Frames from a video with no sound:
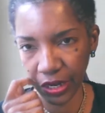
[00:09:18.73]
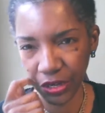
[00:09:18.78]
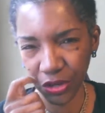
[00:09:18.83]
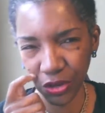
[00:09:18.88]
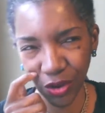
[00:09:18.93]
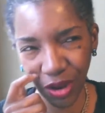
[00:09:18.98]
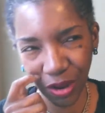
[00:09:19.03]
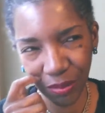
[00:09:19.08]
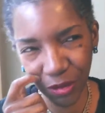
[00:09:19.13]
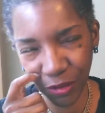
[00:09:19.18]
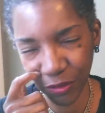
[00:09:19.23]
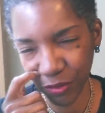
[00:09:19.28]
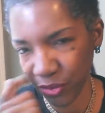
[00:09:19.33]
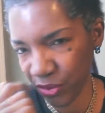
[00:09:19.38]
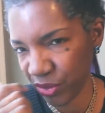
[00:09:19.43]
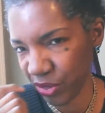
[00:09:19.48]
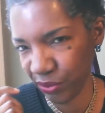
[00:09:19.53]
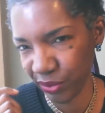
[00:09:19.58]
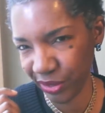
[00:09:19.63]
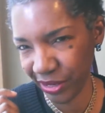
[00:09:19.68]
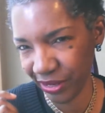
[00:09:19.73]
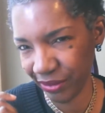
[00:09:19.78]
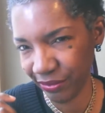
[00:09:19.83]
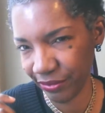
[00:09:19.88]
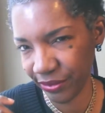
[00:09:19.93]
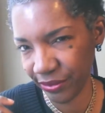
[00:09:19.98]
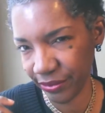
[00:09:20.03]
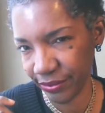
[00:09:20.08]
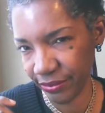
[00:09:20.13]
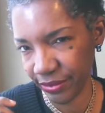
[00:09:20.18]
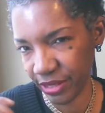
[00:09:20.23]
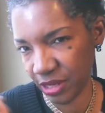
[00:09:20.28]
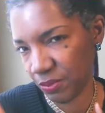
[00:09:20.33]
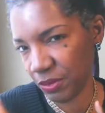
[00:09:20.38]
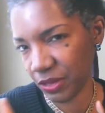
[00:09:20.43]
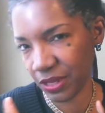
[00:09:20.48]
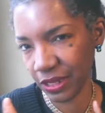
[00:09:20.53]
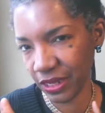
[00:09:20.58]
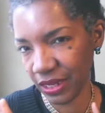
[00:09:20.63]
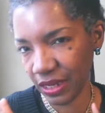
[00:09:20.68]
And you're grabbing food you wouldn't even
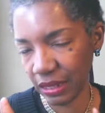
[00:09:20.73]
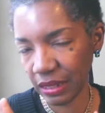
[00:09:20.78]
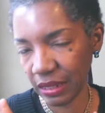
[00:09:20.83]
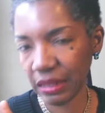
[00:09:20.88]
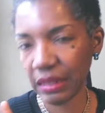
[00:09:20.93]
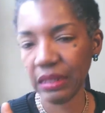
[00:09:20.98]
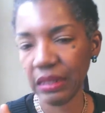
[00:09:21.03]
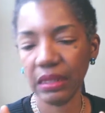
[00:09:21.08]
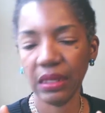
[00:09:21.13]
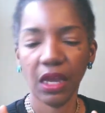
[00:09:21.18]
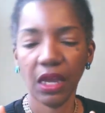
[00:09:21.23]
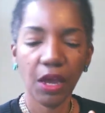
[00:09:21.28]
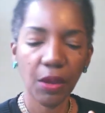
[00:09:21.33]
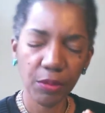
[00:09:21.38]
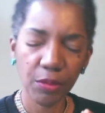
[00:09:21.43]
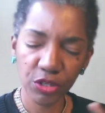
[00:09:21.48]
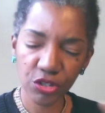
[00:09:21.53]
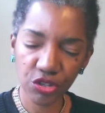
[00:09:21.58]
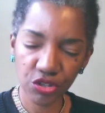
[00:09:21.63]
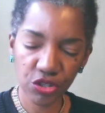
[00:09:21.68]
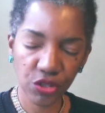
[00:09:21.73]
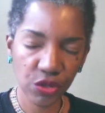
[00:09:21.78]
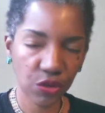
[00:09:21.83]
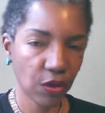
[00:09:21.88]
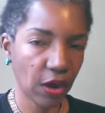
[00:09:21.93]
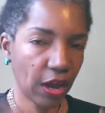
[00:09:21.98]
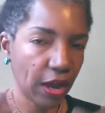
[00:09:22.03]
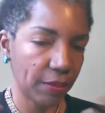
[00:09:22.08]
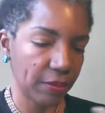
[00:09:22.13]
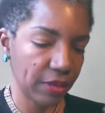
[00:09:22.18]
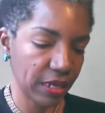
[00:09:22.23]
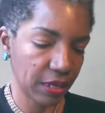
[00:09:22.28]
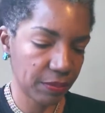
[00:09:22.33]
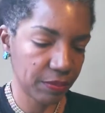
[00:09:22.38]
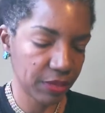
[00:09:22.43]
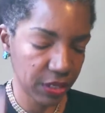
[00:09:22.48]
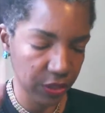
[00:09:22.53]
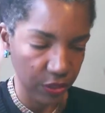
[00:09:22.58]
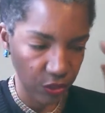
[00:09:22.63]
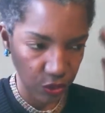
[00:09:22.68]
typically eat, but you're just grabbing it
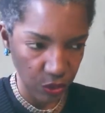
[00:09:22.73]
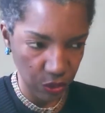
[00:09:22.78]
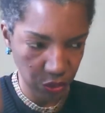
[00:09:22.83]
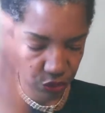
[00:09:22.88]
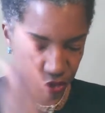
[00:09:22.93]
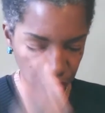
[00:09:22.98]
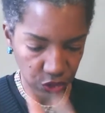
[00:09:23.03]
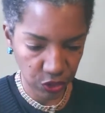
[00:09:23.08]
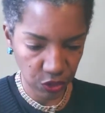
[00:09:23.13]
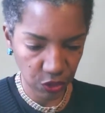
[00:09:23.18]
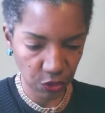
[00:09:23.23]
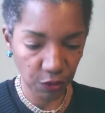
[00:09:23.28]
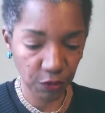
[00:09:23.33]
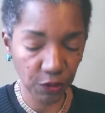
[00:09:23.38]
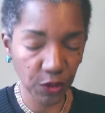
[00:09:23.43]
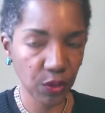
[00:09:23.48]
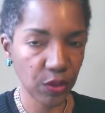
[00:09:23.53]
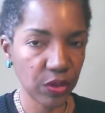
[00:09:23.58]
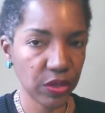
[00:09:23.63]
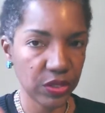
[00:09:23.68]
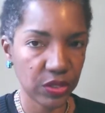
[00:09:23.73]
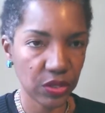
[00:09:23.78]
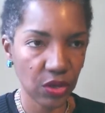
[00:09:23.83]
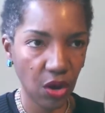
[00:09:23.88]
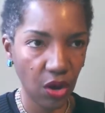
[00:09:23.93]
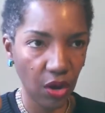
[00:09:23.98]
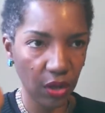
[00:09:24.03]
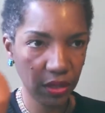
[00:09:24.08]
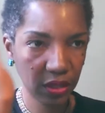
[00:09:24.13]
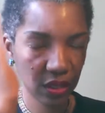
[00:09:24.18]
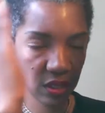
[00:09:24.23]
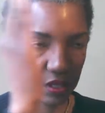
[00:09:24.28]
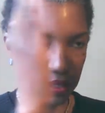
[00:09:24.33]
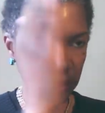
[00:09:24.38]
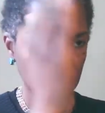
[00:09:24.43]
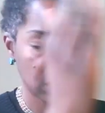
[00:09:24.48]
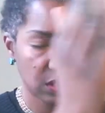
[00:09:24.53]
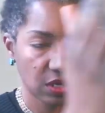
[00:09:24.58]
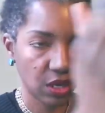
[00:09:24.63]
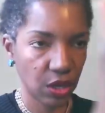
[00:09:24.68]
because you're just so focused on
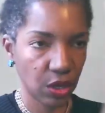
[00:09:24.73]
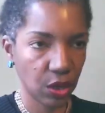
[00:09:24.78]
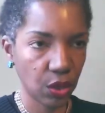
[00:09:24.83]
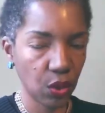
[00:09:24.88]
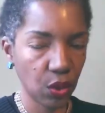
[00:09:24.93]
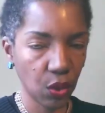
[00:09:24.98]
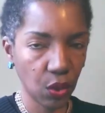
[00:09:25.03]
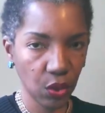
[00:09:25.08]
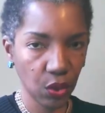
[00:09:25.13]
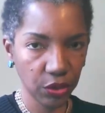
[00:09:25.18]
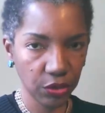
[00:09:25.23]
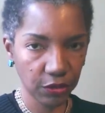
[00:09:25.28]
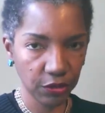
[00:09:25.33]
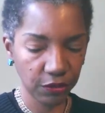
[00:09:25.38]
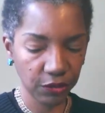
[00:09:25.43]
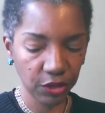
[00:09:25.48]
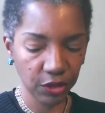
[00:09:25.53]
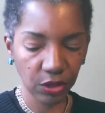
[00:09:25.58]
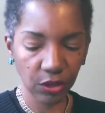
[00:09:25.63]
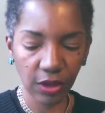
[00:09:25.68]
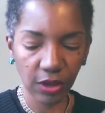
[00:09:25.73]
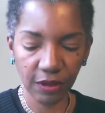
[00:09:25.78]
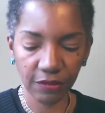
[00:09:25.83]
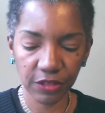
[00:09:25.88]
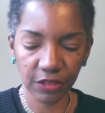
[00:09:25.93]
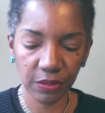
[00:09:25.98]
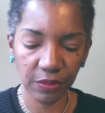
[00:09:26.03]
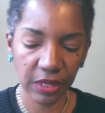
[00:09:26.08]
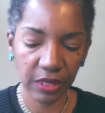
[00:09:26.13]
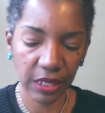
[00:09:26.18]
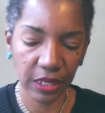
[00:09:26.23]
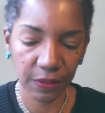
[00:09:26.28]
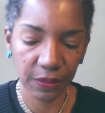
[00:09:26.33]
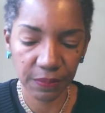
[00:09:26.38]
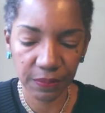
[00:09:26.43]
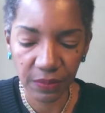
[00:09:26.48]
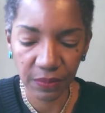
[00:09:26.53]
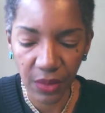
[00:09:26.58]
this goal you feel you have to meet.